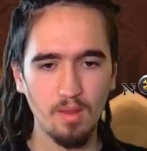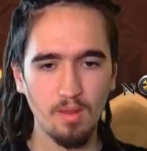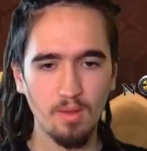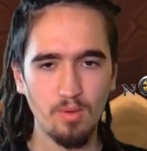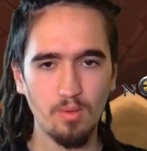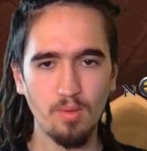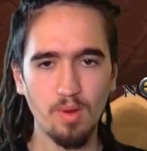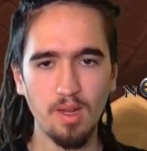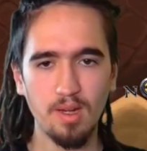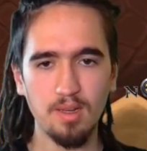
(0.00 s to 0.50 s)

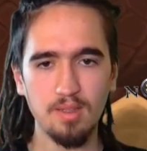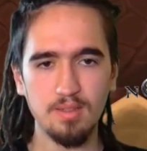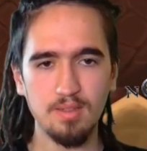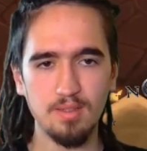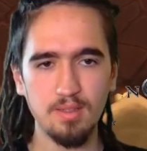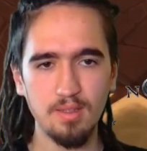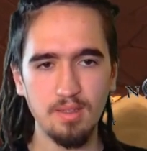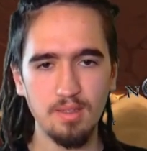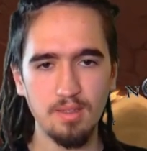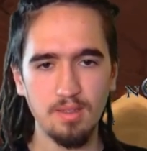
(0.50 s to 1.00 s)
Alright, let's
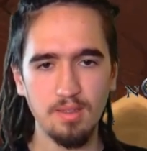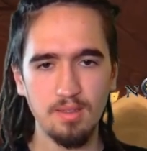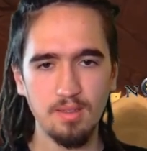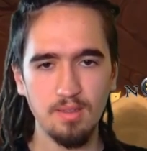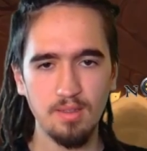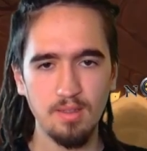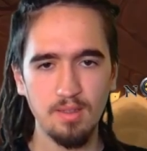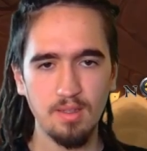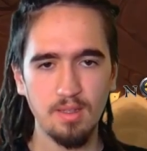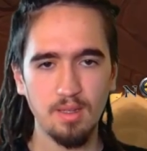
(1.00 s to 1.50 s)
see.
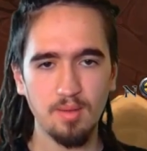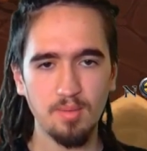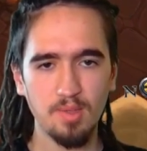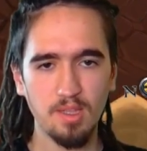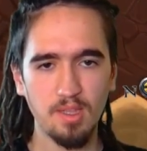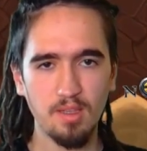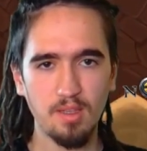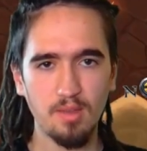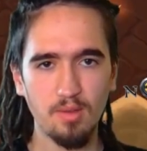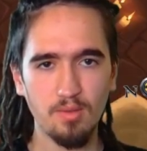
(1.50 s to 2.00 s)
Let me
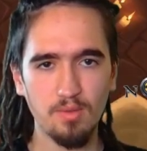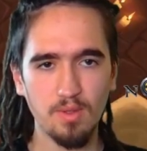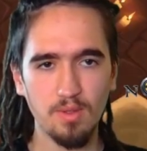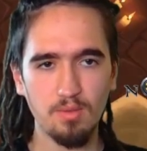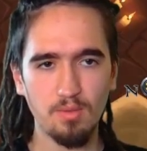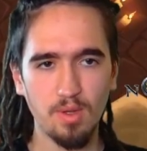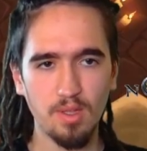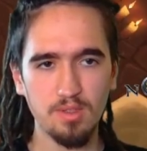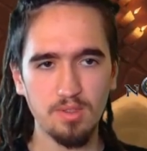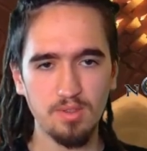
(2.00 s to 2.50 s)
take care of the
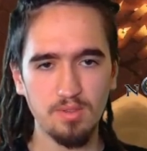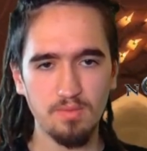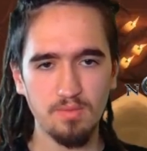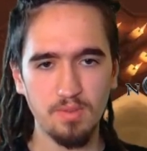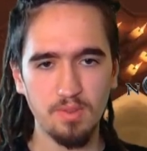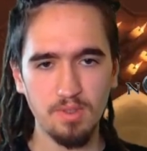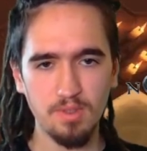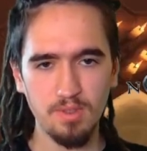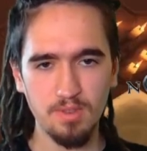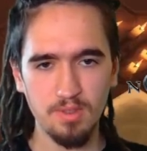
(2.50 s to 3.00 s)
trash
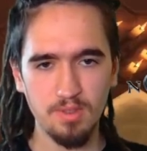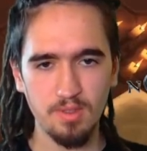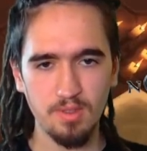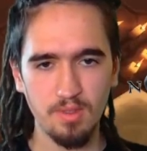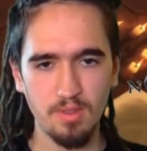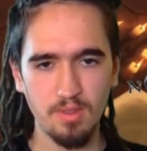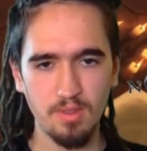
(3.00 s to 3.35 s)
first.